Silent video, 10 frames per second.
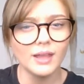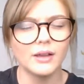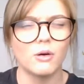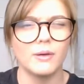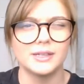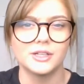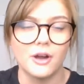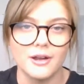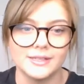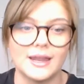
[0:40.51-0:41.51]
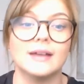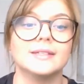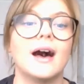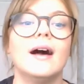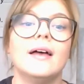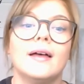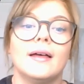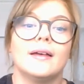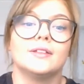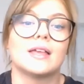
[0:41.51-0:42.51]
According to Gorris and Hunter
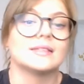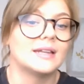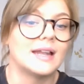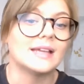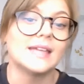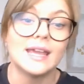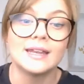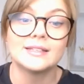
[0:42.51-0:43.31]
2018,